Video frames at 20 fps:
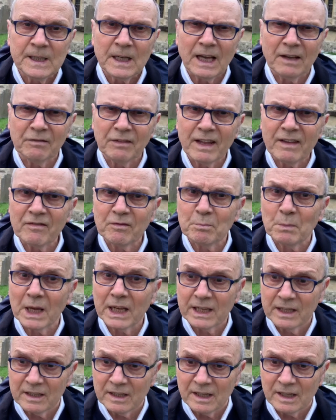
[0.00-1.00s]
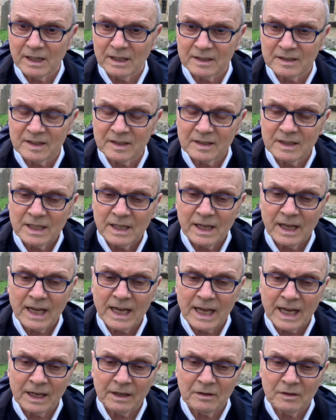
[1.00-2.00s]
I've left my card,
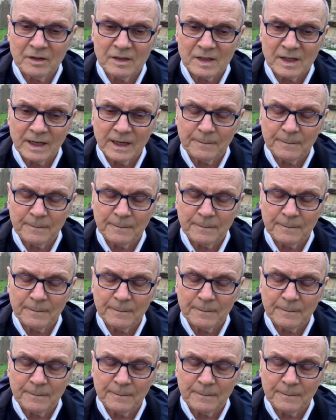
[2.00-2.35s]
and